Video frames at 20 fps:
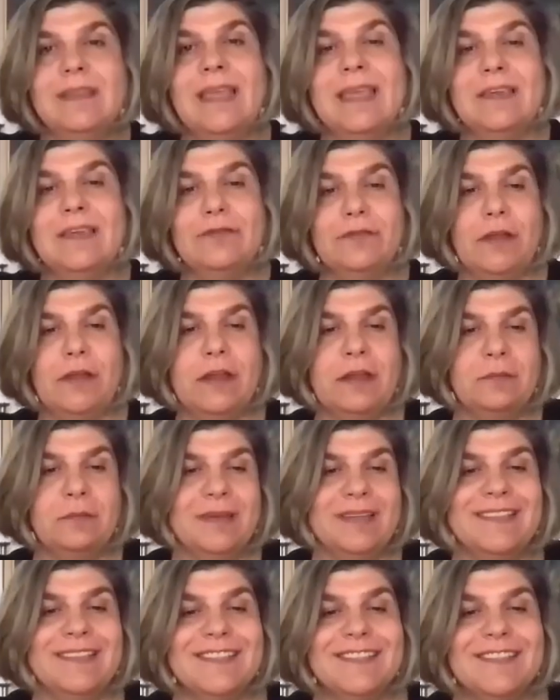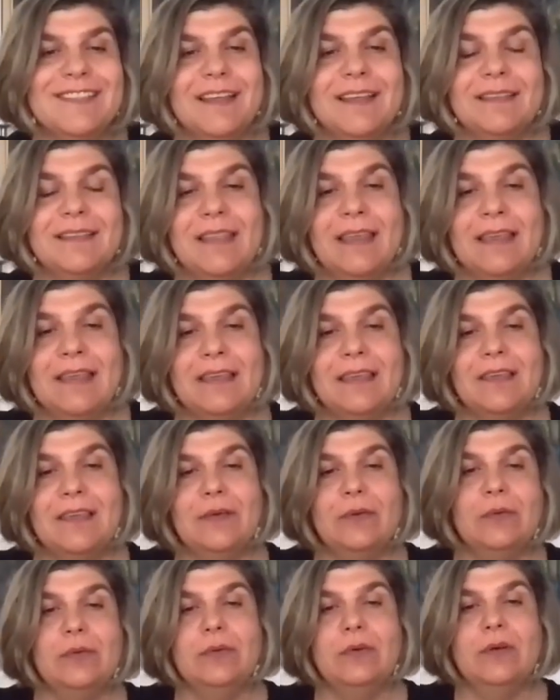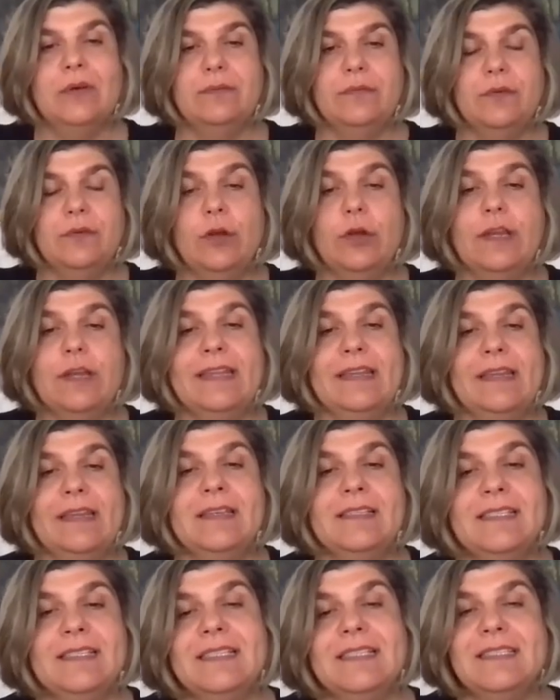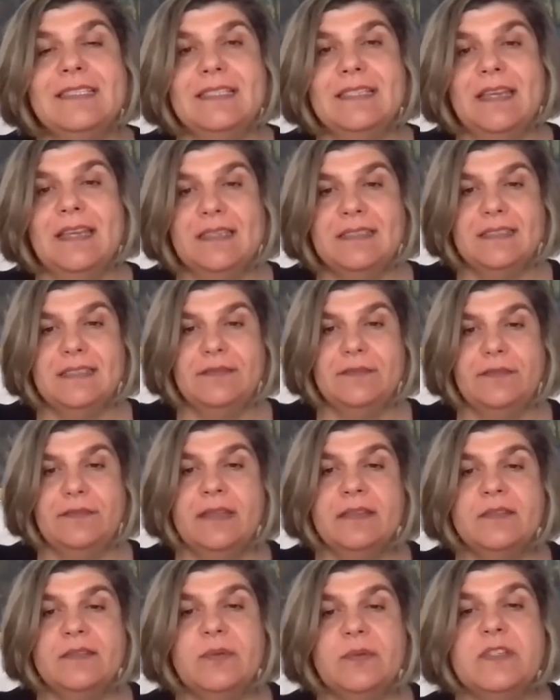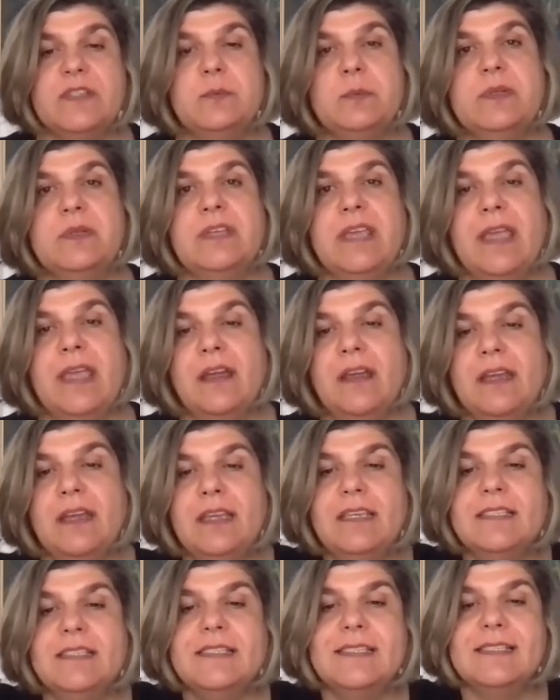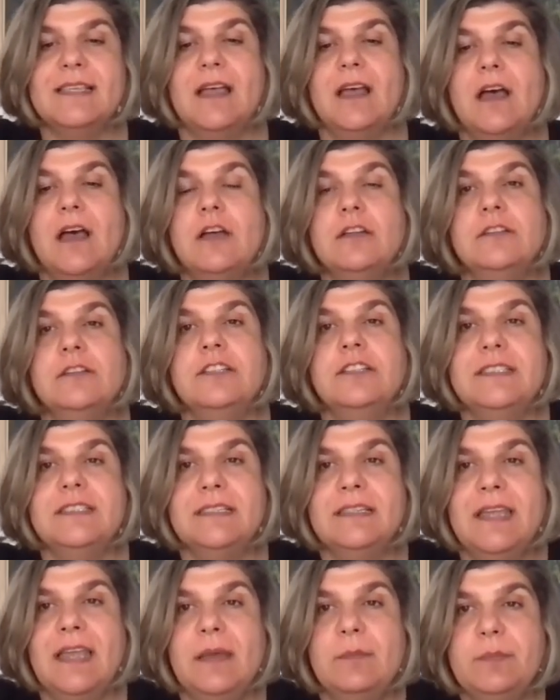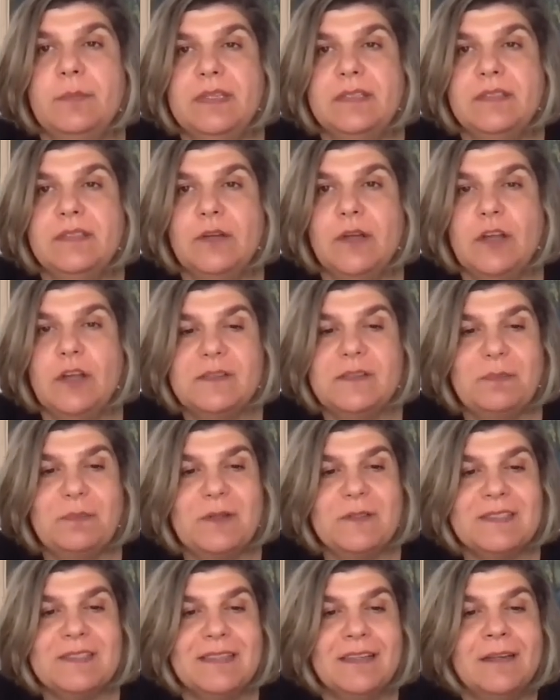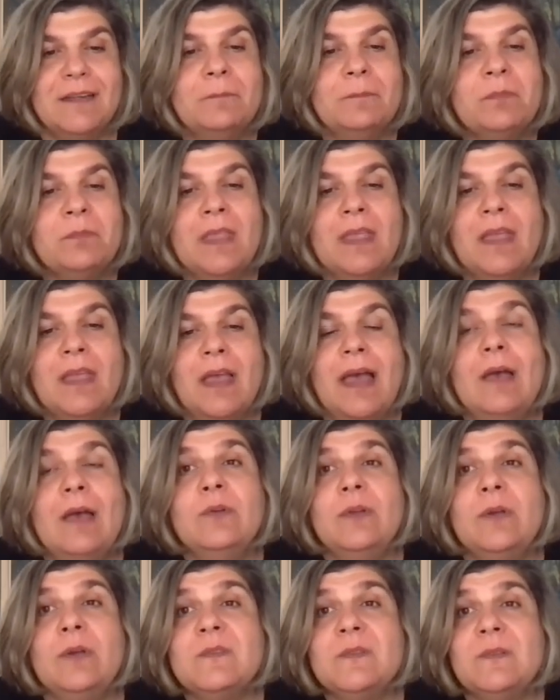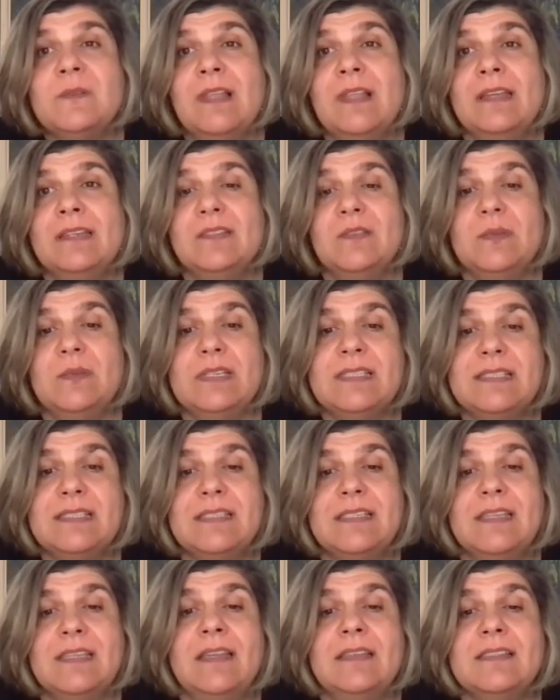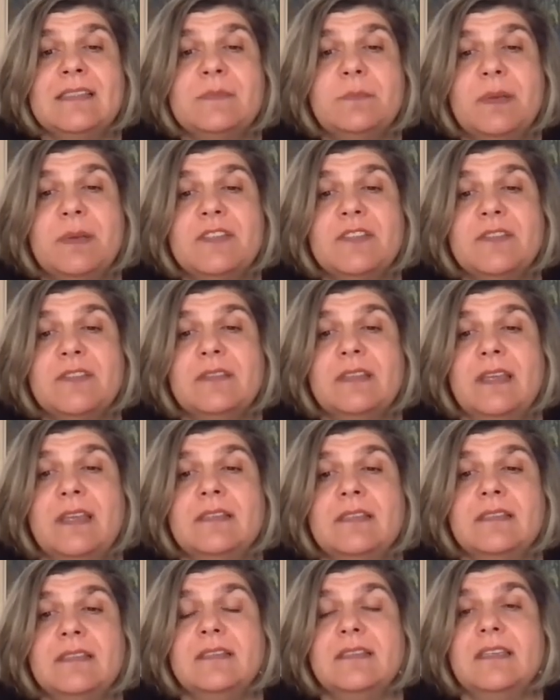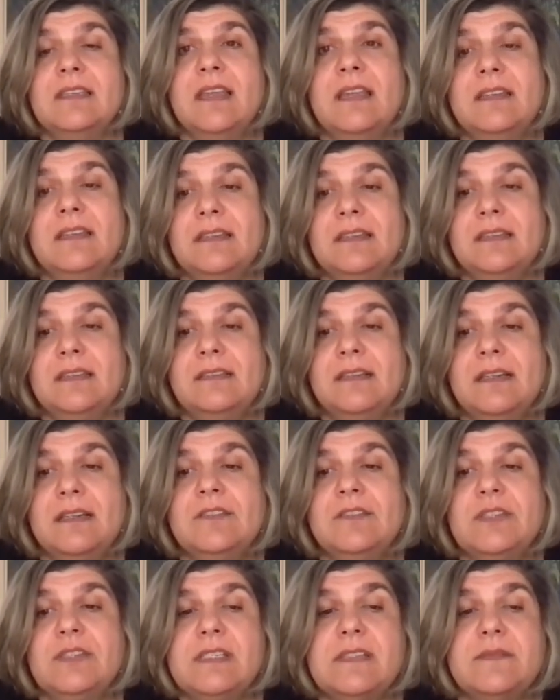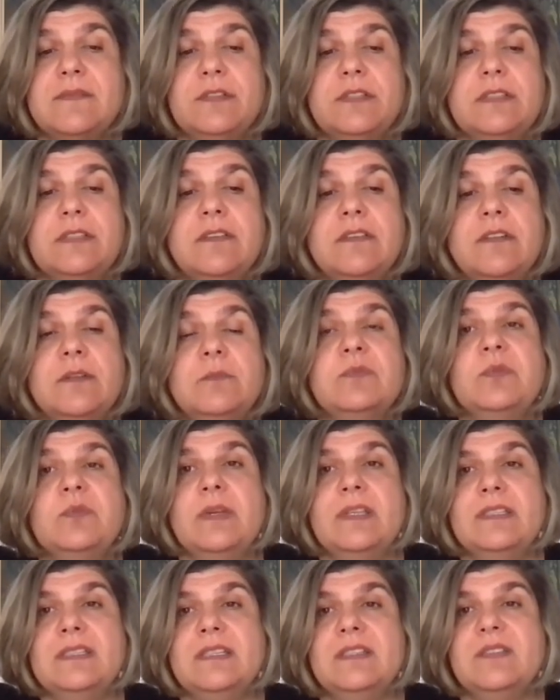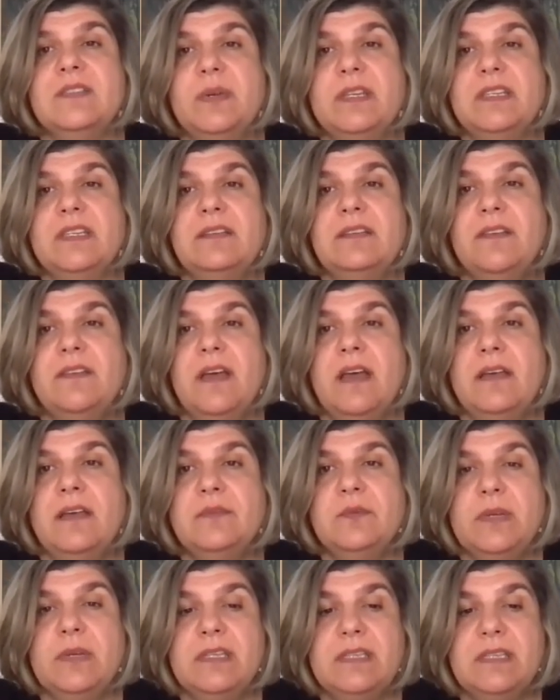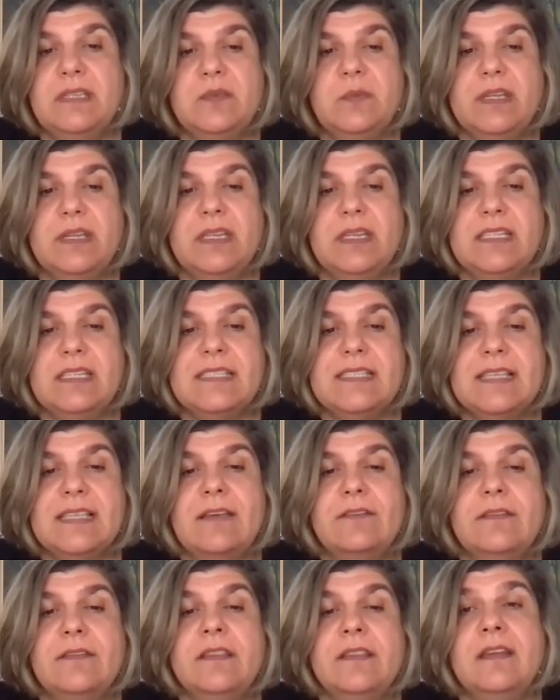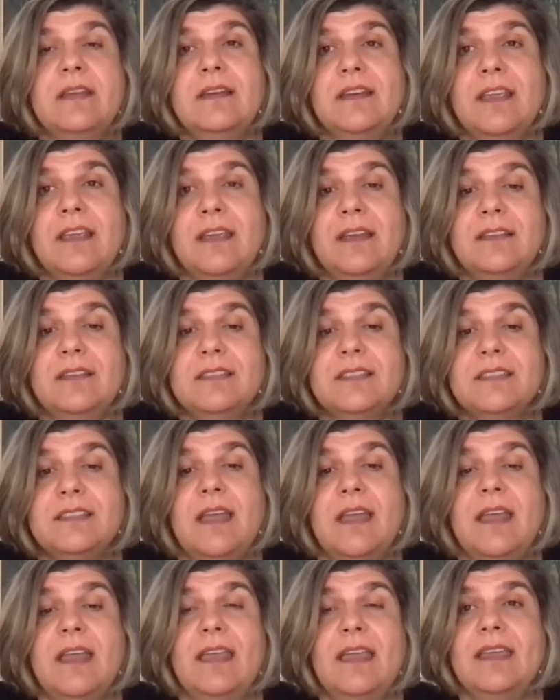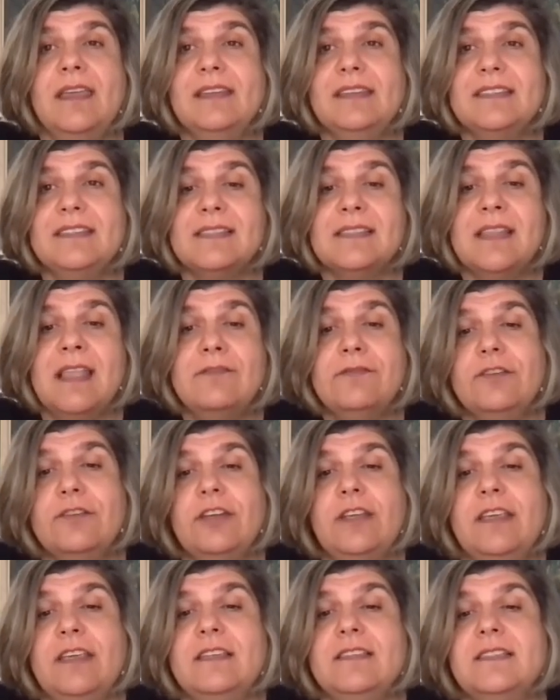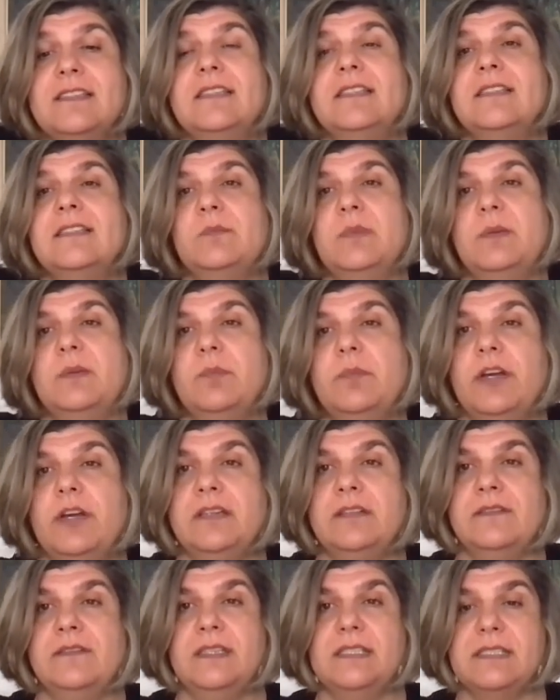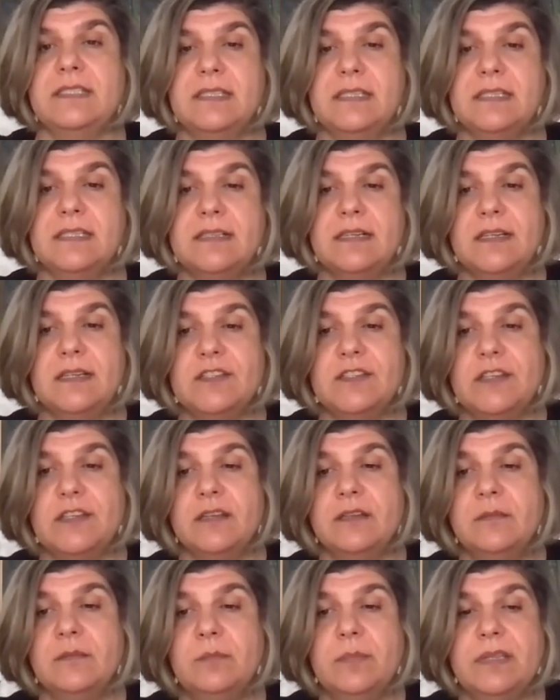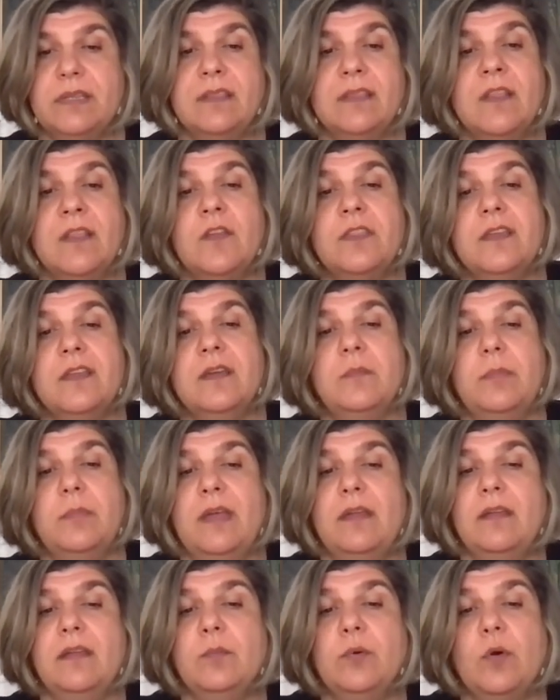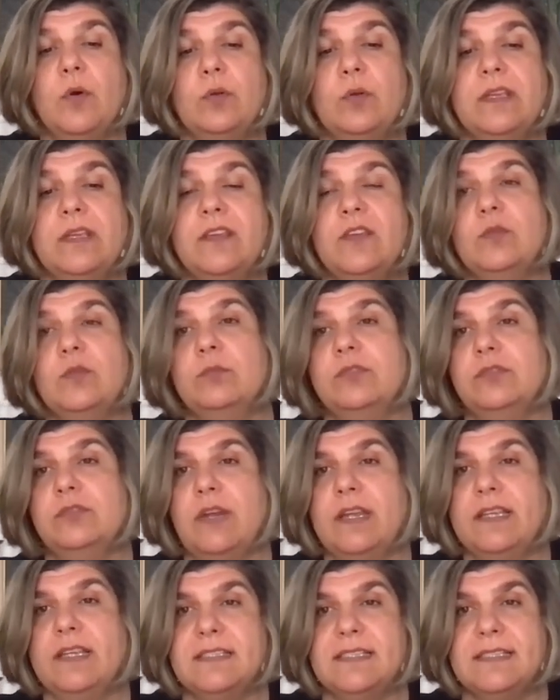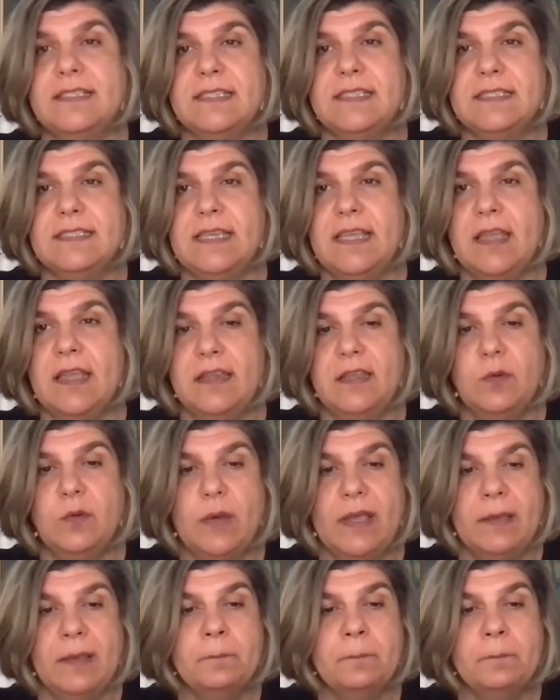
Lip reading: Thank you very much. Thank you for organizing today's event, which Bulgaria is honored and happy to co-sponsor. I would also like to extend special thanks to the candidate countries for the term 2025-2027 that are here today. It is never easy to be part of this discussion, but nothing about upholding human rights is easy anyway.